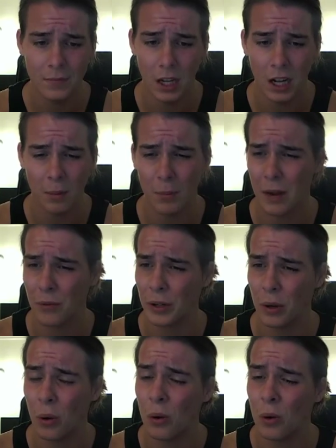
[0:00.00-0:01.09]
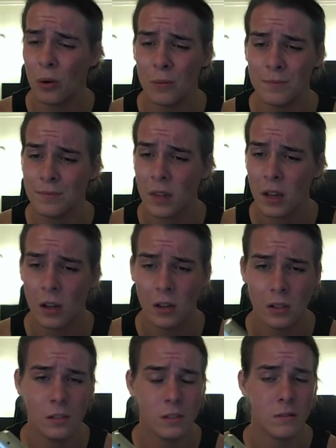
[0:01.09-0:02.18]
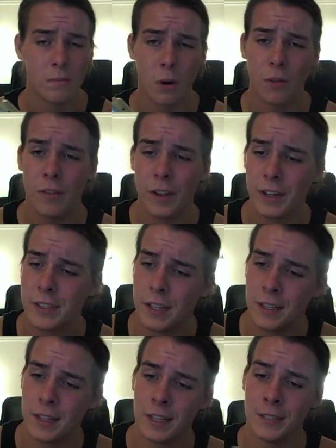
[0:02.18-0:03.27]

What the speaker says: Every hole perfect, and